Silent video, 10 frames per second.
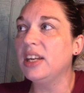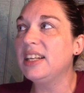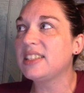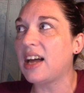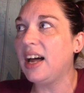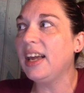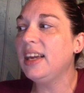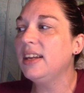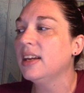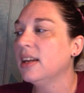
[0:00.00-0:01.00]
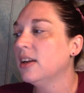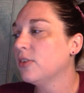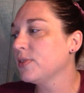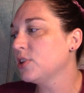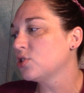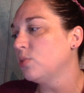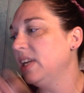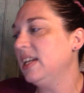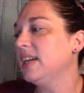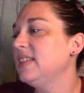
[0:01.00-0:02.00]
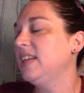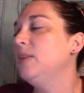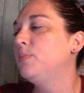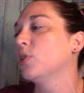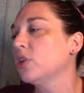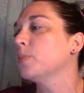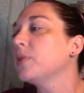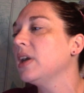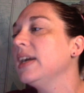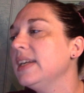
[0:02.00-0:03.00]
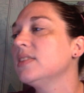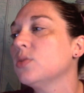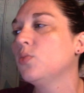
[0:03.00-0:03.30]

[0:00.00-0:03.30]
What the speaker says: It tied for the 2019 Booker Prize